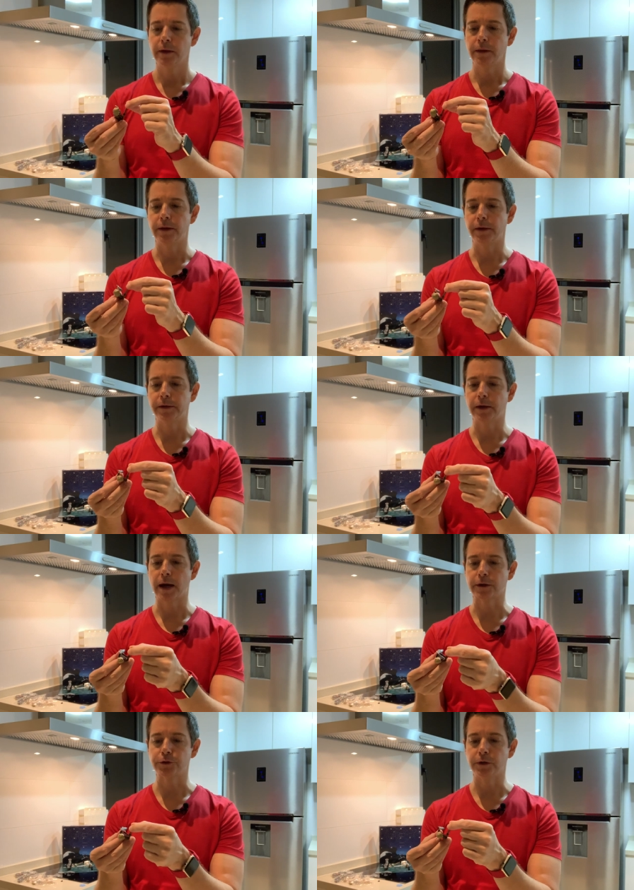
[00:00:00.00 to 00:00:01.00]
that he
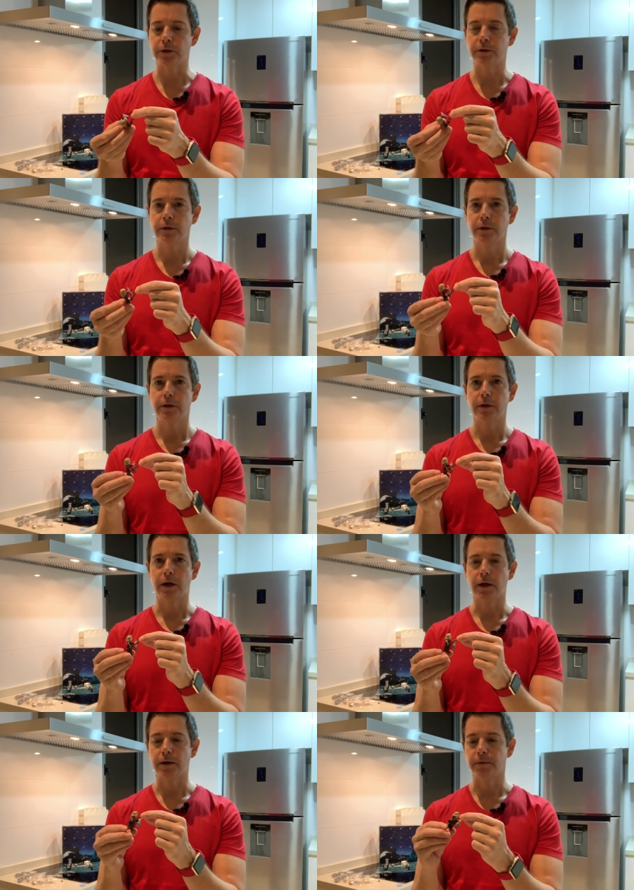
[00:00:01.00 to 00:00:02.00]
actually,
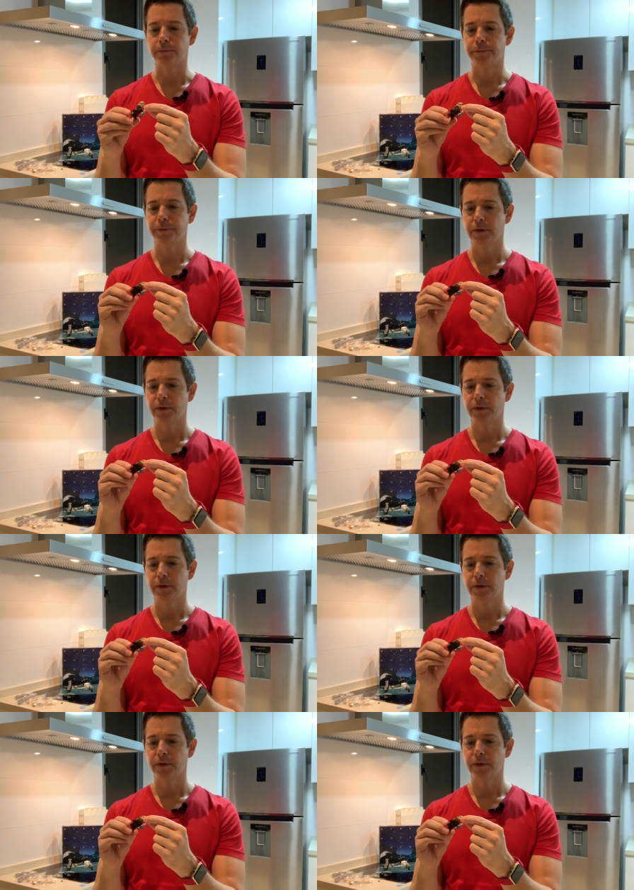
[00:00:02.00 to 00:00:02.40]
um,